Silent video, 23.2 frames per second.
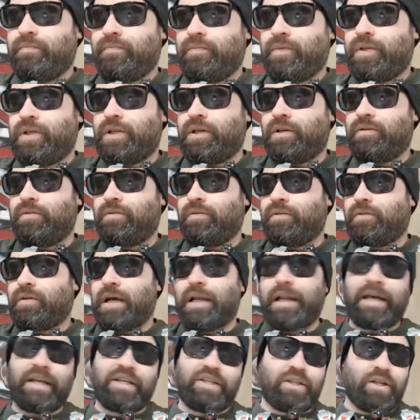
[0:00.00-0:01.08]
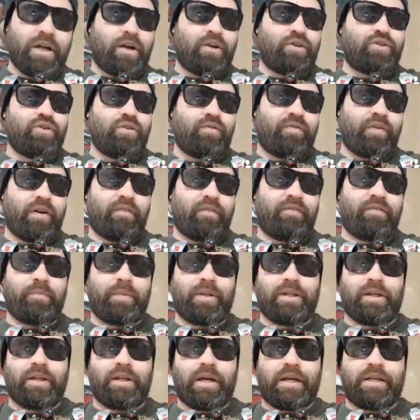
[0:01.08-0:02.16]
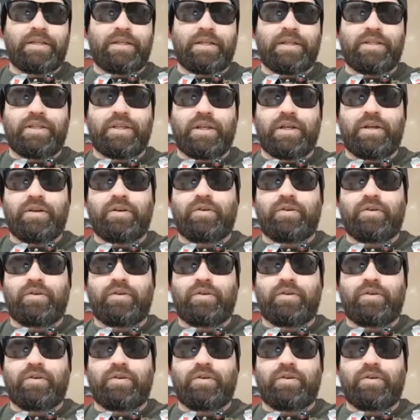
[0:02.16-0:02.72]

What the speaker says: You know, I like Snarl so far from the Deluxes, you know.